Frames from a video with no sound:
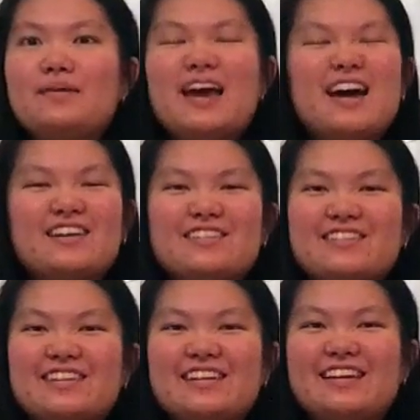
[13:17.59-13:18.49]
be
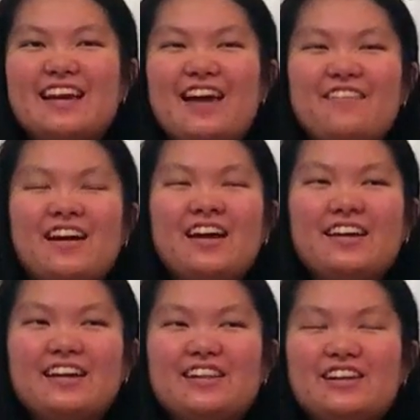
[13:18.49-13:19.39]
extra, get
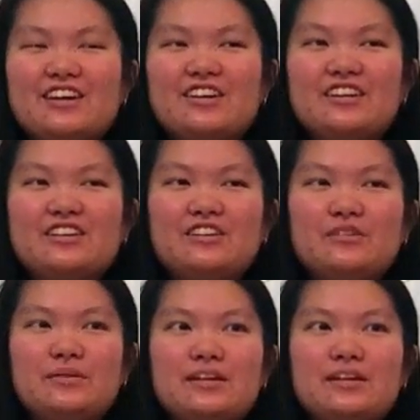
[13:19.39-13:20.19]
the decorations.